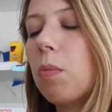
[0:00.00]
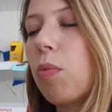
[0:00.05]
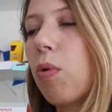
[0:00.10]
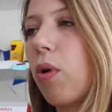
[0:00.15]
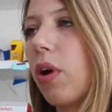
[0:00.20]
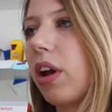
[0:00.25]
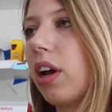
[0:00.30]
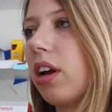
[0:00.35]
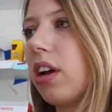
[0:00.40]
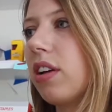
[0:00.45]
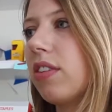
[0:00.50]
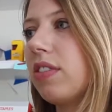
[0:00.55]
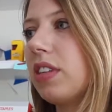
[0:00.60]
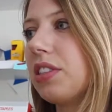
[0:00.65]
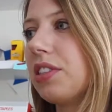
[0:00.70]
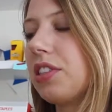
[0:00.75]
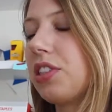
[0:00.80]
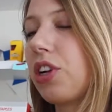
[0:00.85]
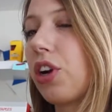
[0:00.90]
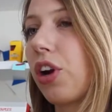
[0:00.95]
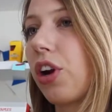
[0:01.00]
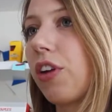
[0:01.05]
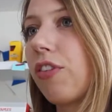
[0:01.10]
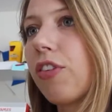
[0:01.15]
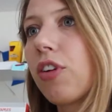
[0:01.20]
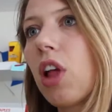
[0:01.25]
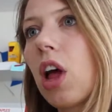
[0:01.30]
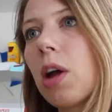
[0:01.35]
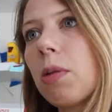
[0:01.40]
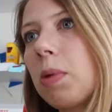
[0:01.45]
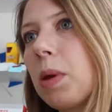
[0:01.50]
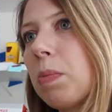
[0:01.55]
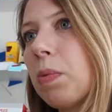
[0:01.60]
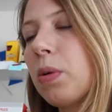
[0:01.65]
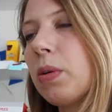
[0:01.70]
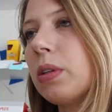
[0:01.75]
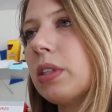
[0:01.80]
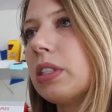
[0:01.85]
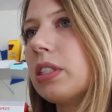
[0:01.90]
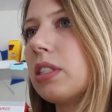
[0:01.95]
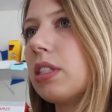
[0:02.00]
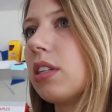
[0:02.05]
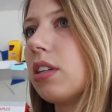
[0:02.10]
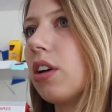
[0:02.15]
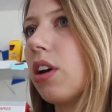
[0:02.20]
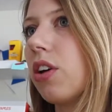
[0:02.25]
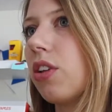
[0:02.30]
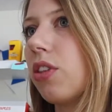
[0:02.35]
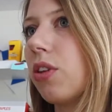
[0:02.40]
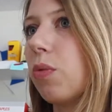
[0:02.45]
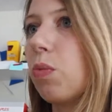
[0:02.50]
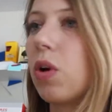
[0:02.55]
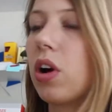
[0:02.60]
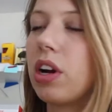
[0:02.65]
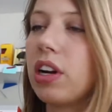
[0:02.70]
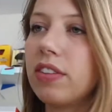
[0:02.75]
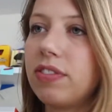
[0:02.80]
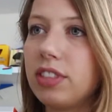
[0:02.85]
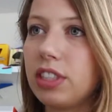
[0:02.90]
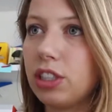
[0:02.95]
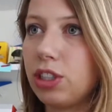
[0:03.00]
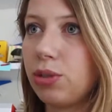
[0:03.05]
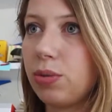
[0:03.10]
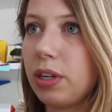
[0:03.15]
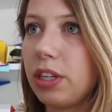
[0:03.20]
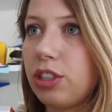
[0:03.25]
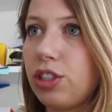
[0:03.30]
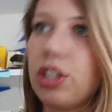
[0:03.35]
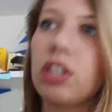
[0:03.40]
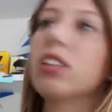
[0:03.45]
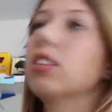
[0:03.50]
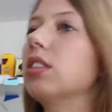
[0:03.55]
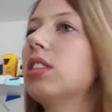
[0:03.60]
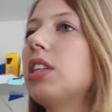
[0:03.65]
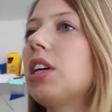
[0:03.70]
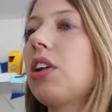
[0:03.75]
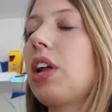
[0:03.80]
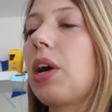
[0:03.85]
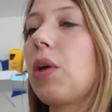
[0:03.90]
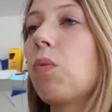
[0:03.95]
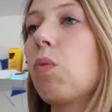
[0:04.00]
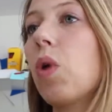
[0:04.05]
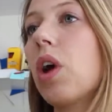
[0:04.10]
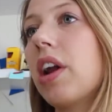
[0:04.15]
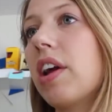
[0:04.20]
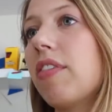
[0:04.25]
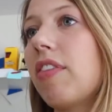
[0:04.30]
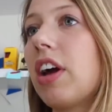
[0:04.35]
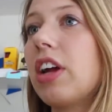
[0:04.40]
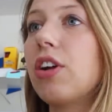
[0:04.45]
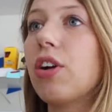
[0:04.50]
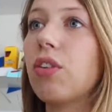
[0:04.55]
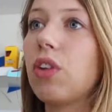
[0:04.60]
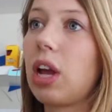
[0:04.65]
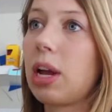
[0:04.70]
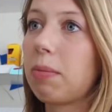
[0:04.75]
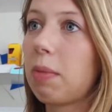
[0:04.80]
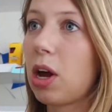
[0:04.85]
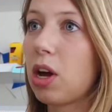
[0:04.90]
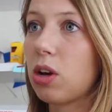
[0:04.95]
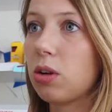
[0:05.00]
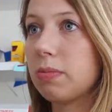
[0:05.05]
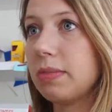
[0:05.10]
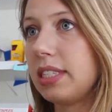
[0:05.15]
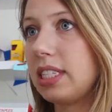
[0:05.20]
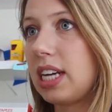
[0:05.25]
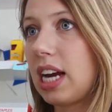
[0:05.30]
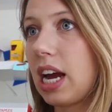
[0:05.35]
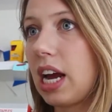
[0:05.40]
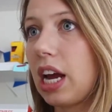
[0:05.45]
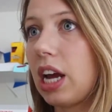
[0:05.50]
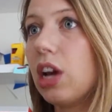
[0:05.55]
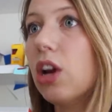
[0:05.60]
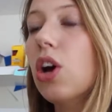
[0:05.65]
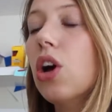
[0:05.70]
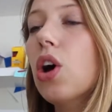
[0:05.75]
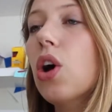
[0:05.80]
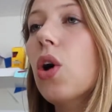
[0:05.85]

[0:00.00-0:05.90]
Point of insecurity for a lot of people is the what if situation. So like, what if I don't like my homestay?